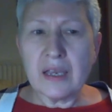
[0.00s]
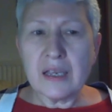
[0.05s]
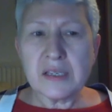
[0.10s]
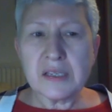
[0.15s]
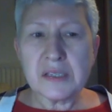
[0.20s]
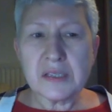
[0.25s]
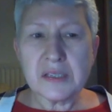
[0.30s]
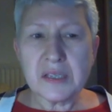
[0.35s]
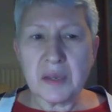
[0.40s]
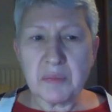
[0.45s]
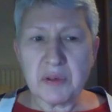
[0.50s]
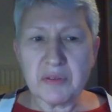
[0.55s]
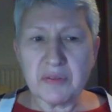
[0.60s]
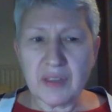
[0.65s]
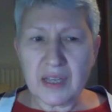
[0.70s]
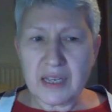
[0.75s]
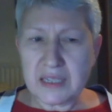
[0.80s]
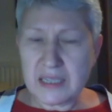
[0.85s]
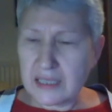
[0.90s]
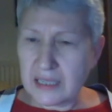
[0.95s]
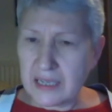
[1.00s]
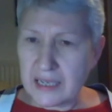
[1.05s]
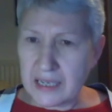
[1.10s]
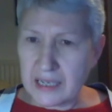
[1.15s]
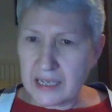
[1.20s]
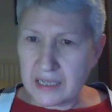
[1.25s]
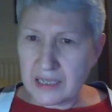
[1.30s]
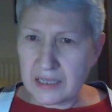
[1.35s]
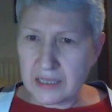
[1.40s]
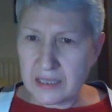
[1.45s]
Some of that is
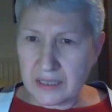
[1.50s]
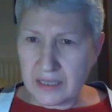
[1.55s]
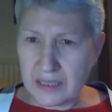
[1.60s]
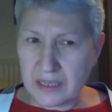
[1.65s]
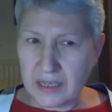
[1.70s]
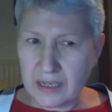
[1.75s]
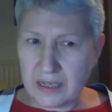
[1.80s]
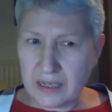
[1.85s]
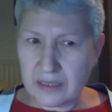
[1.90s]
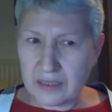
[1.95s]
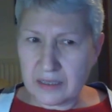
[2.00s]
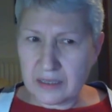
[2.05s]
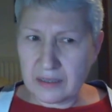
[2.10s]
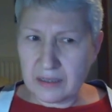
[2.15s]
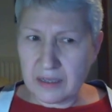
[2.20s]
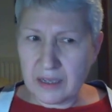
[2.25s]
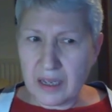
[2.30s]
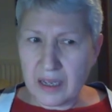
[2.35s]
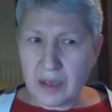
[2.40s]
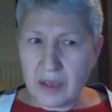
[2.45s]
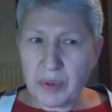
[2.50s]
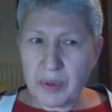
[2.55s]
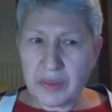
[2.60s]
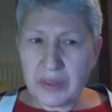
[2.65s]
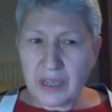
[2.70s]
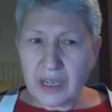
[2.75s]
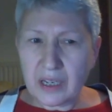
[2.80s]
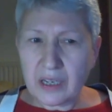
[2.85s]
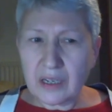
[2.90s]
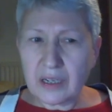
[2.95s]
leaking into the gut, but
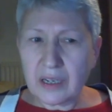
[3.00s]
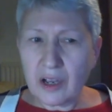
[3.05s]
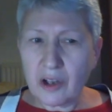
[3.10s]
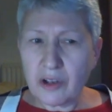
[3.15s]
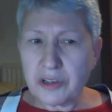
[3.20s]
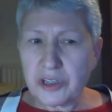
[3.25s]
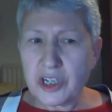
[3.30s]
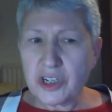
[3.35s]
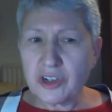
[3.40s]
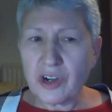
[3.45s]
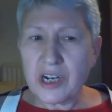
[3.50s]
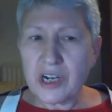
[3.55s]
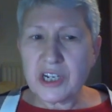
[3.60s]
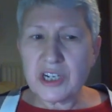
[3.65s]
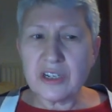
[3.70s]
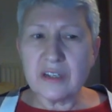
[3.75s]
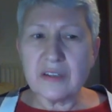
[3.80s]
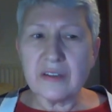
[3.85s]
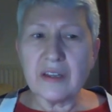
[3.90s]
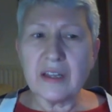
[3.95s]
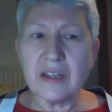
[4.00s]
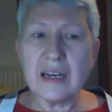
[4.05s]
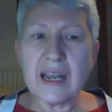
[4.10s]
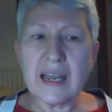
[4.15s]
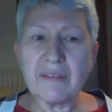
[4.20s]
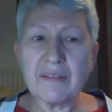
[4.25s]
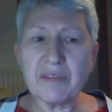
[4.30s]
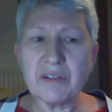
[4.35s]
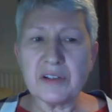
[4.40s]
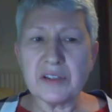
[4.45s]
the concentration on the
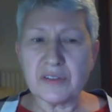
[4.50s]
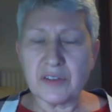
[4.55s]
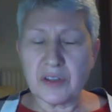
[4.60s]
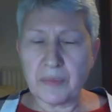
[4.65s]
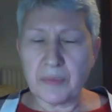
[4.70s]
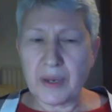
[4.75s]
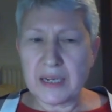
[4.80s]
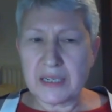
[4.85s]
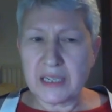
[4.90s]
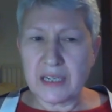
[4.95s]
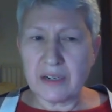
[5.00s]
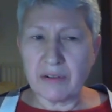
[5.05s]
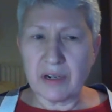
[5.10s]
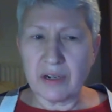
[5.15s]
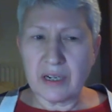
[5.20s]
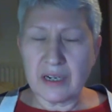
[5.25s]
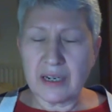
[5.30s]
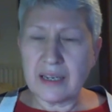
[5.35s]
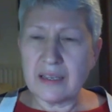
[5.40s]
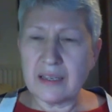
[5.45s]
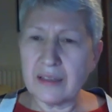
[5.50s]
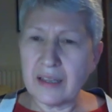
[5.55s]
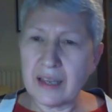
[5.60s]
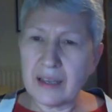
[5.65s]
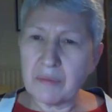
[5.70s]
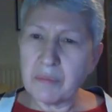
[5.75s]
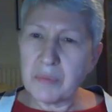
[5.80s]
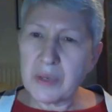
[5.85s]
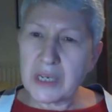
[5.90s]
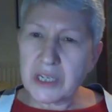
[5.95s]
levels of the bacteria in that
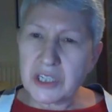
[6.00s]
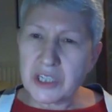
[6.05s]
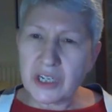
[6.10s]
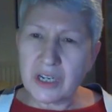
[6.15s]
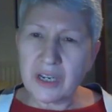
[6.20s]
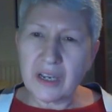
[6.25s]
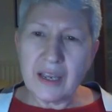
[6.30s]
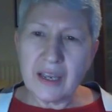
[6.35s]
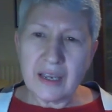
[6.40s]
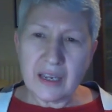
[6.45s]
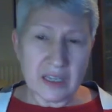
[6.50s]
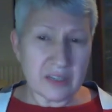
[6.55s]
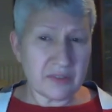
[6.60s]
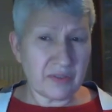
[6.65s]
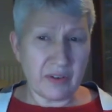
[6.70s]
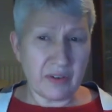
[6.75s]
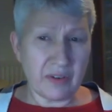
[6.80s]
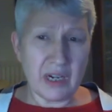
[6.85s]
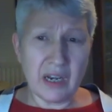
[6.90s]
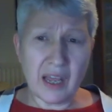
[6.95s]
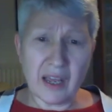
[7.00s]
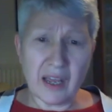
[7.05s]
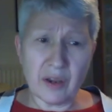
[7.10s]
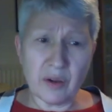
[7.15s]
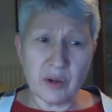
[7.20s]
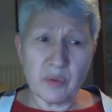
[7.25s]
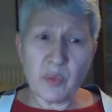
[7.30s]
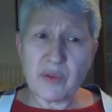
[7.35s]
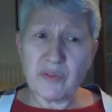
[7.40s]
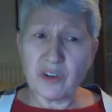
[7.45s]
mixture is very low,
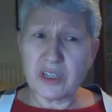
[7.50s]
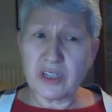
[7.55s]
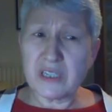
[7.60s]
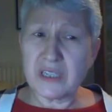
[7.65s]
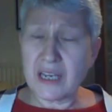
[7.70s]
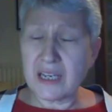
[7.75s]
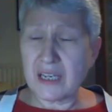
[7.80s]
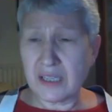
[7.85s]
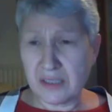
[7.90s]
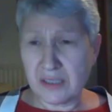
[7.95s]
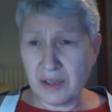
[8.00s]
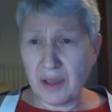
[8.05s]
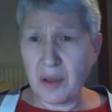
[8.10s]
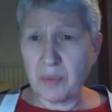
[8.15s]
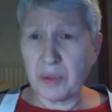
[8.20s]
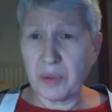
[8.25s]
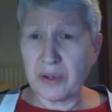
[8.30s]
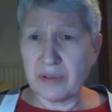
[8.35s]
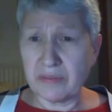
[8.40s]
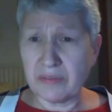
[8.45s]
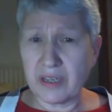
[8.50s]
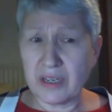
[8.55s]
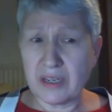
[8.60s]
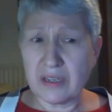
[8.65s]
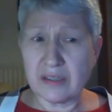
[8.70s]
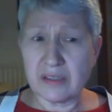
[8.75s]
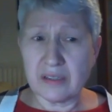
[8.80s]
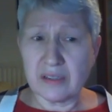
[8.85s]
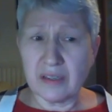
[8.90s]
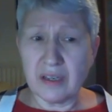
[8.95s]
and we've got to take a sample of
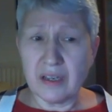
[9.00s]
this.